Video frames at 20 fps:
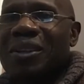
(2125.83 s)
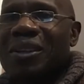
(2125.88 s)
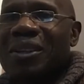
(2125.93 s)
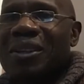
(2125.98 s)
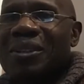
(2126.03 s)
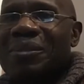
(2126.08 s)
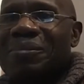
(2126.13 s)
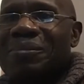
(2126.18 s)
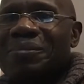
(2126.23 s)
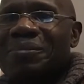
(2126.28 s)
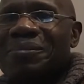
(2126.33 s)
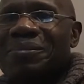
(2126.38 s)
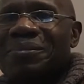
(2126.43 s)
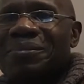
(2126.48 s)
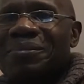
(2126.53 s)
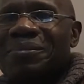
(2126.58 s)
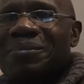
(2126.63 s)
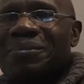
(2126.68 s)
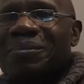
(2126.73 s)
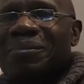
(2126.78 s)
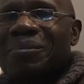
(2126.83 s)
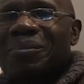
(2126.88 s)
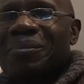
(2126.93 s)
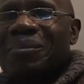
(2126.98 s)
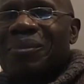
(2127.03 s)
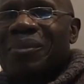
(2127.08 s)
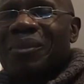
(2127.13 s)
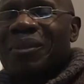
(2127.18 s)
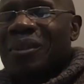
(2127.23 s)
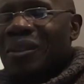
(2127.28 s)
Um, I
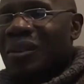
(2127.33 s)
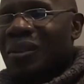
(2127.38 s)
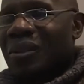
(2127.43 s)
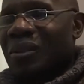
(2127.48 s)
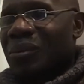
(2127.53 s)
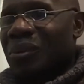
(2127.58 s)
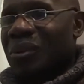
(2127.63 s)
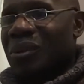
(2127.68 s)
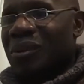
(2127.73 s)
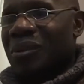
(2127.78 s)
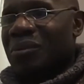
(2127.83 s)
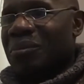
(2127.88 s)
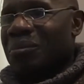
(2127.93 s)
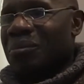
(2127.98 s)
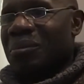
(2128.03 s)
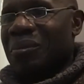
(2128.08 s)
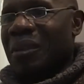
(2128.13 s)
was